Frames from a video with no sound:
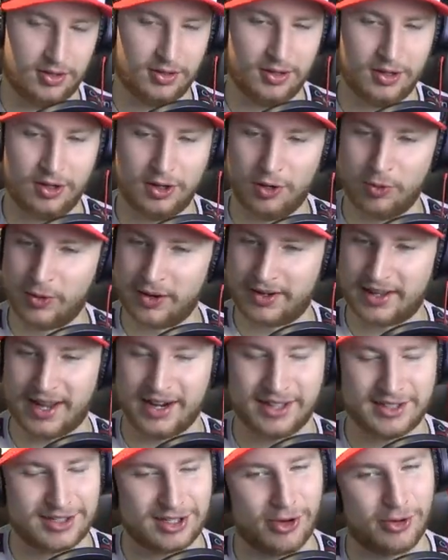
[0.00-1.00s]
Oh, we're
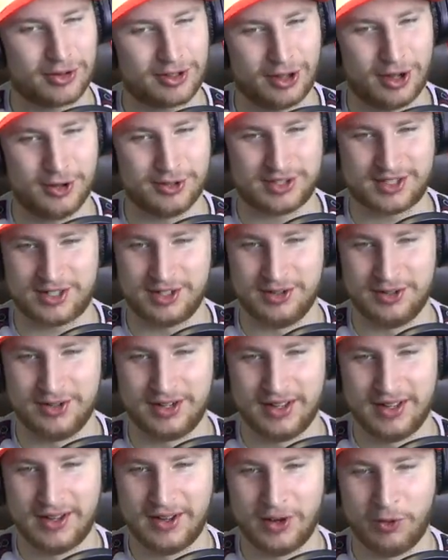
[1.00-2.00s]
getting so close, dude.
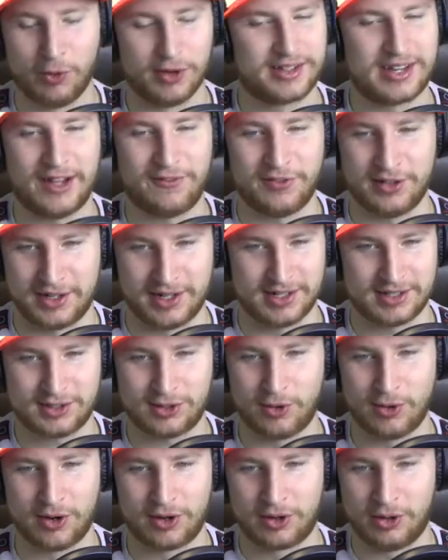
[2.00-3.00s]
We're definitely going to
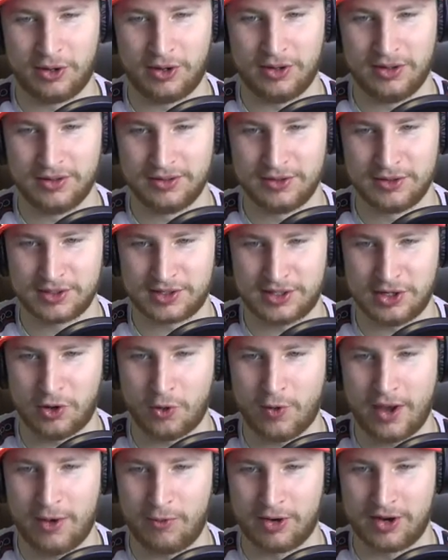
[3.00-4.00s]
score a goal. There's no
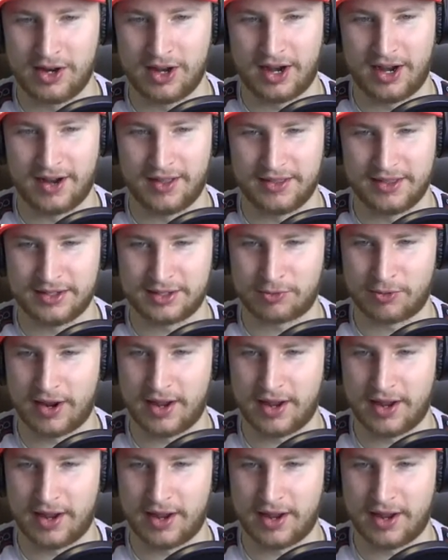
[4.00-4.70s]
way we're not at this